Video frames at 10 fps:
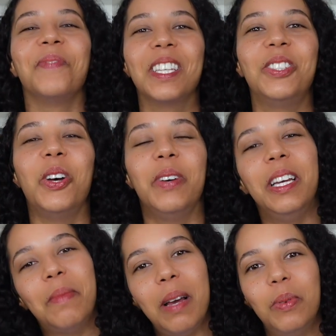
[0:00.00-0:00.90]
So
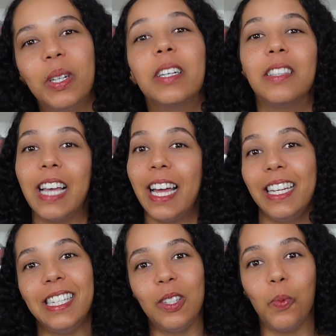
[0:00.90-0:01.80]
in my book, that
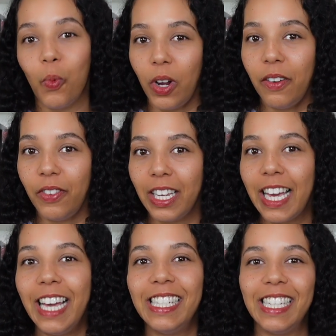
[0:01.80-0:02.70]
is one of the
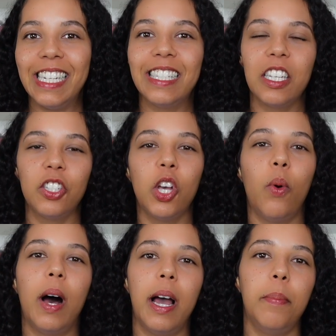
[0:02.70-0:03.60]
cases. So
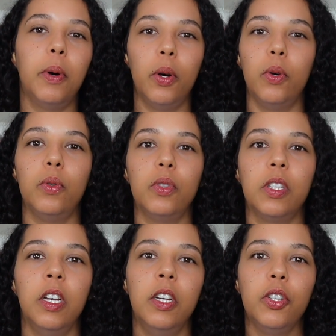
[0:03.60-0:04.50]
I
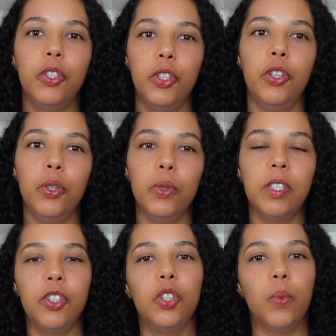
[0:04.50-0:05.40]
pose 2
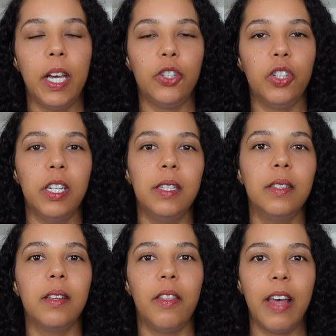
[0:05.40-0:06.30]

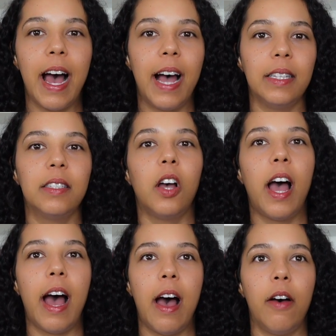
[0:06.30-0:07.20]
situations that
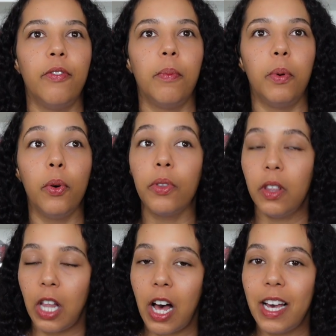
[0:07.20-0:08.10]
have both
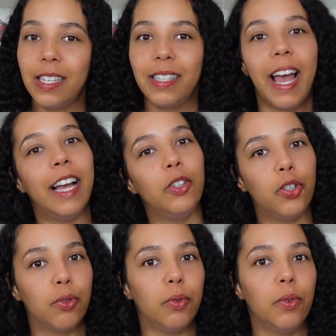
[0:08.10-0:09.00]
lies and
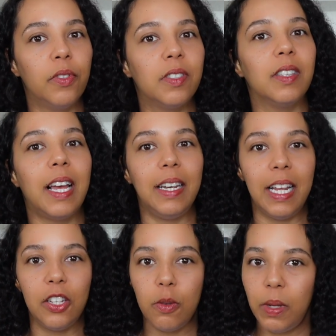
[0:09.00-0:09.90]
truths that
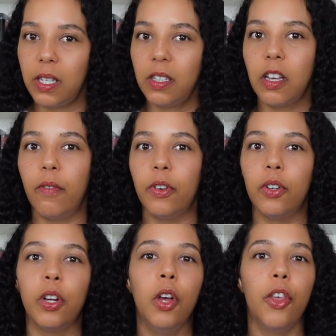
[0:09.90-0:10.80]
need to be
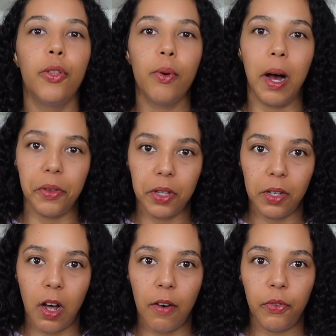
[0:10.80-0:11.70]
discovered throughout the
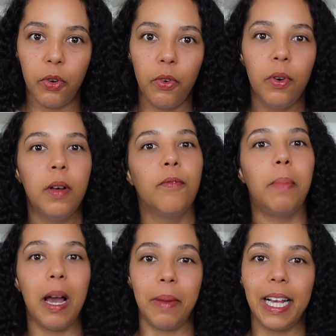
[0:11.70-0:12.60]
novel
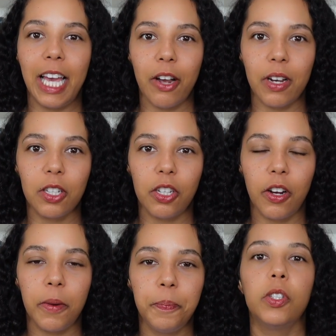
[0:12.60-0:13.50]
by my
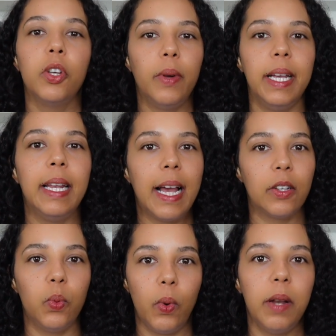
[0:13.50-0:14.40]
character. So in
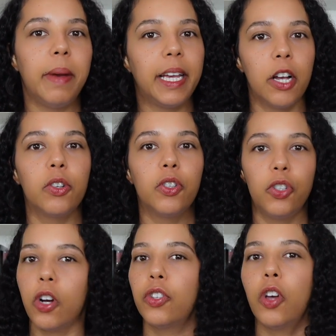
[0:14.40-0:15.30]
Act 1, my character
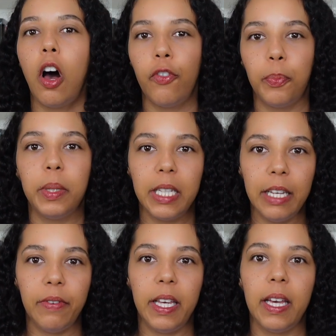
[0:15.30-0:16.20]
starts off
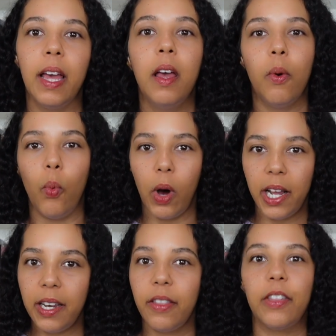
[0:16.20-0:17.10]
believing,
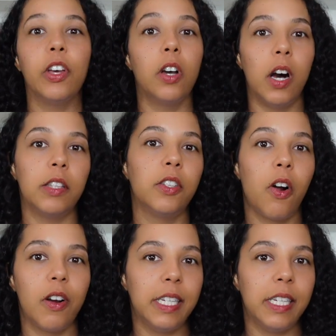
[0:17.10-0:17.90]
1, that the gods are